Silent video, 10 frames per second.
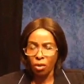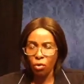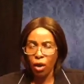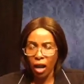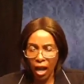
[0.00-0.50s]

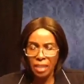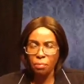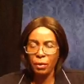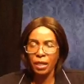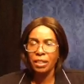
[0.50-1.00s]
Your
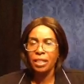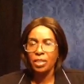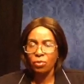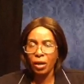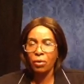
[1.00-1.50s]
husband,
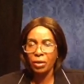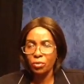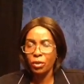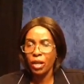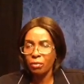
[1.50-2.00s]
you are going
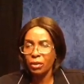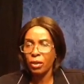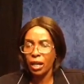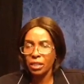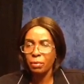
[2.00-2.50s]
to recover
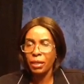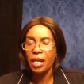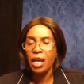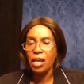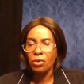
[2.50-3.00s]
your husband.
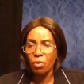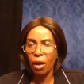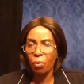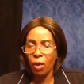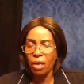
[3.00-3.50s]

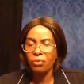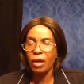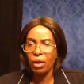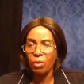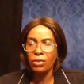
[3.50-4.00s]
Your wife,
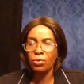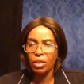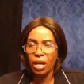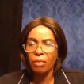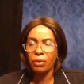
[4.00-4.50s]
you are going to
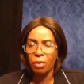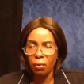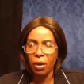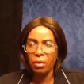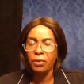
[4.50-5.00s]
recover your
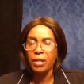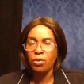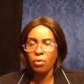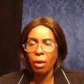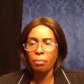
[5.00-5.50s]
wife.
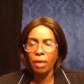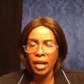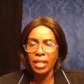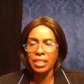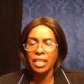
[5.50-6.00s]
Your
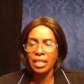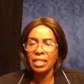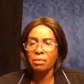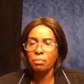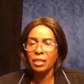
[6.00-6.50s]
marriage that
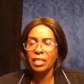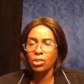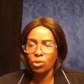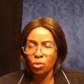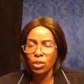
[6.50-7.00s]
has been
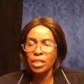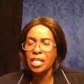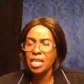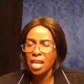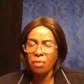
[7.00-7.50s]
destroyed,
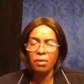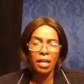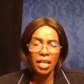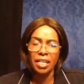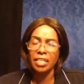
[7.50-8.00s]
never
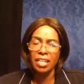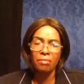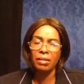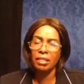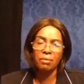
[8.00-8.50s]
again,
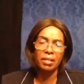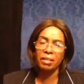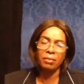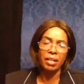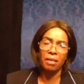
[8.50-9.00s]
never, never,
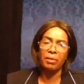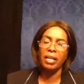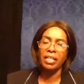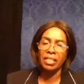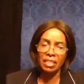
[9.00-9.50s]
never, never.
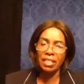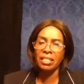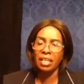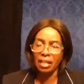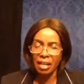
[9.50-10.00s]
This is
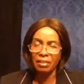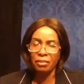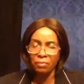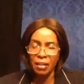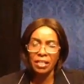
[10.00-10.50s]
the,
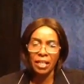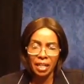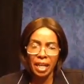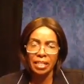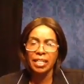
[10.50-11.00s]
the first
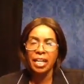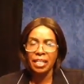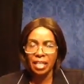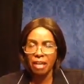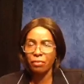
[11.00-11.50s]
and last.
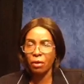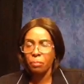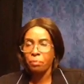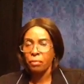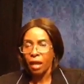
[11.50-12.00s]
Therefore,
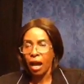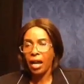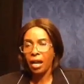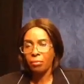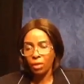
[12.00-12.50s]

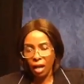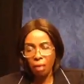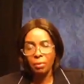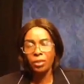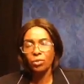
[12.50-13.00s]
I am
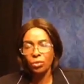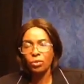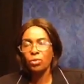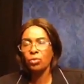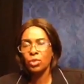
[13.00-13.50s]
coming to
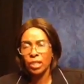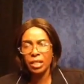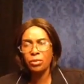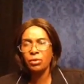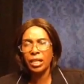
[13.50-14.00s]
you to
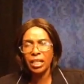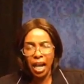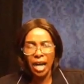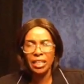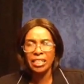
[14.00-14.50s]
tell you that
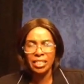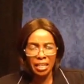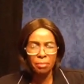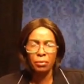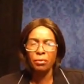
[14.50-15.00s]
God is
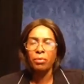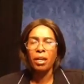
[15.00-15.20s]
able.